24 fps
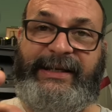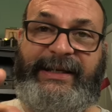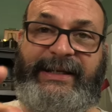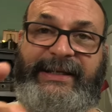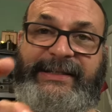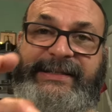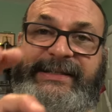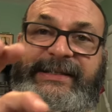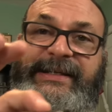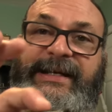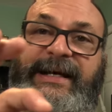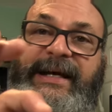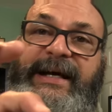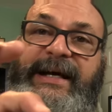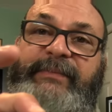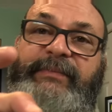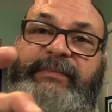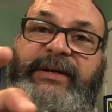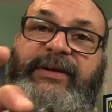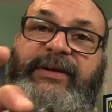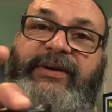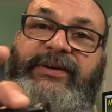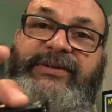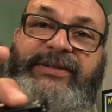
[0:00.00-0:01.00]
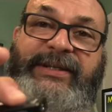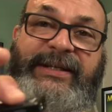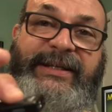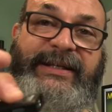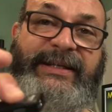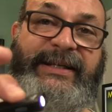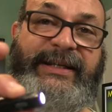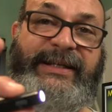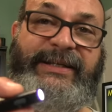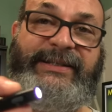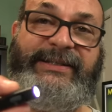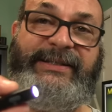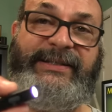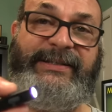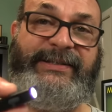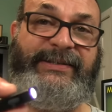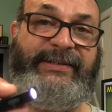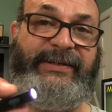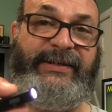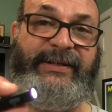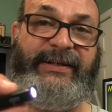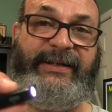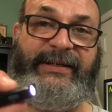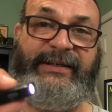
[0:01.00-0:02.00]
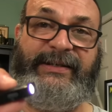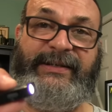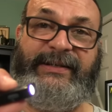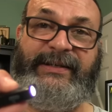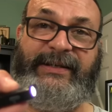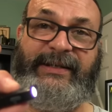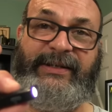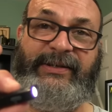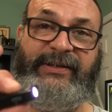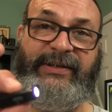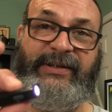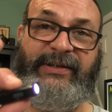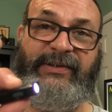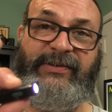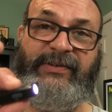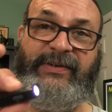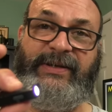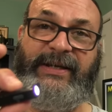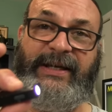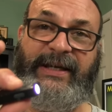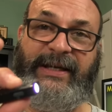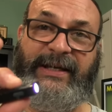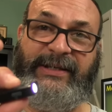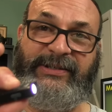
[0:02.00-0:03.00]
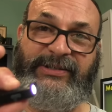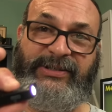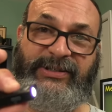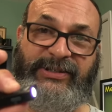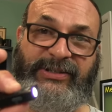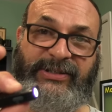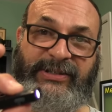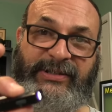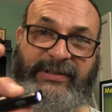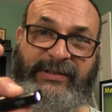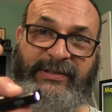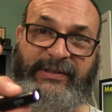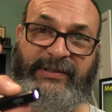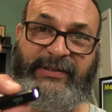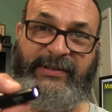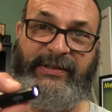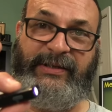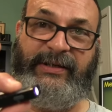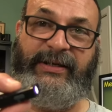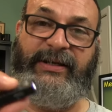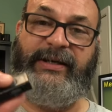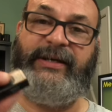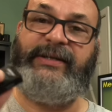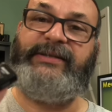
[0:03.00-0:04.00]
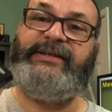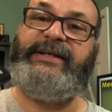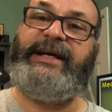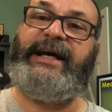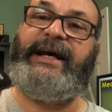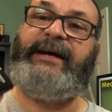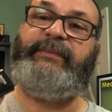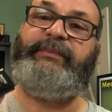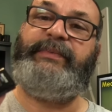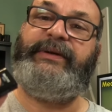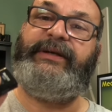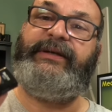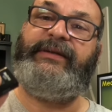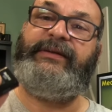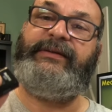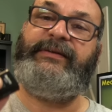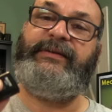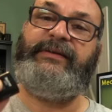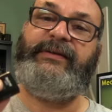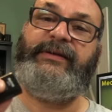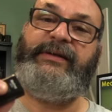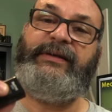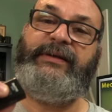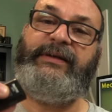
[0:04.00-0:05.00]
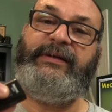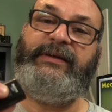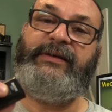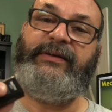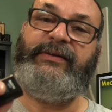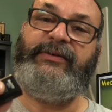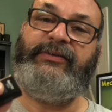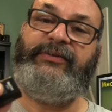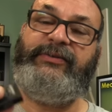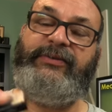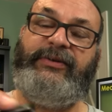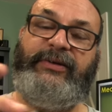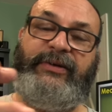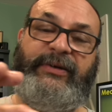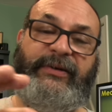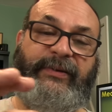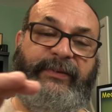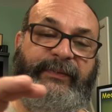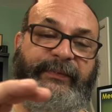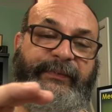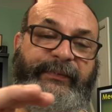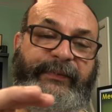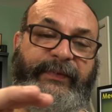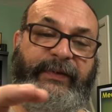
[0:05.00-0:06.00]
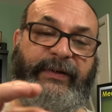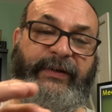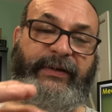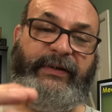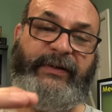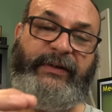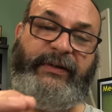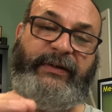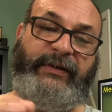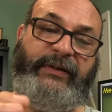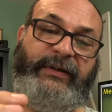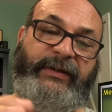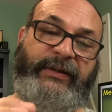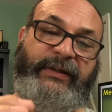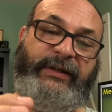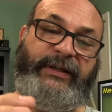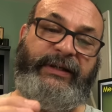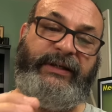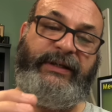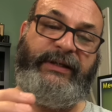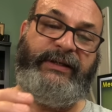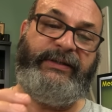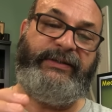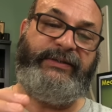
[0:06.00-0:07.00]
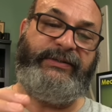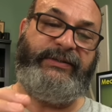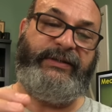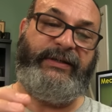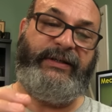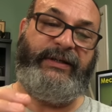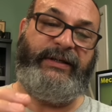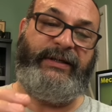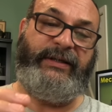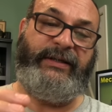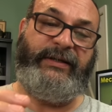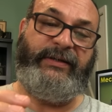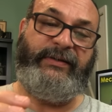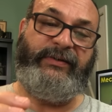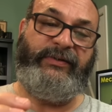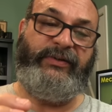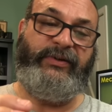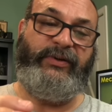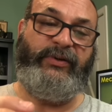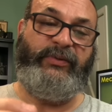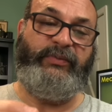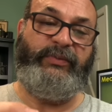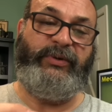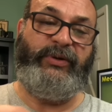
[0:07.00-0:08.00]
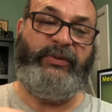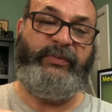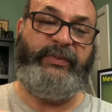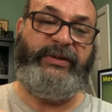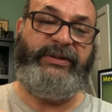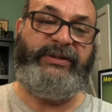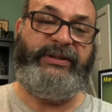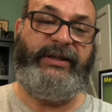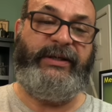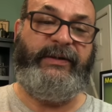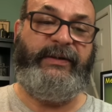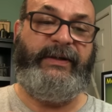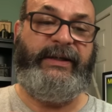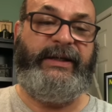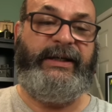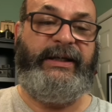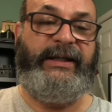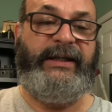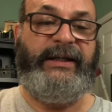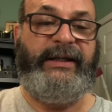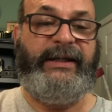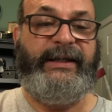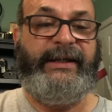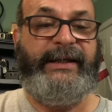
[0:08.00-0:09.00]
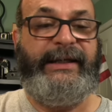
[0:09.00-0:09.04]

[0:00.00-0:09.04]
it's not, because it clicks. It's on. You can't just tap it. So. It's no momentary.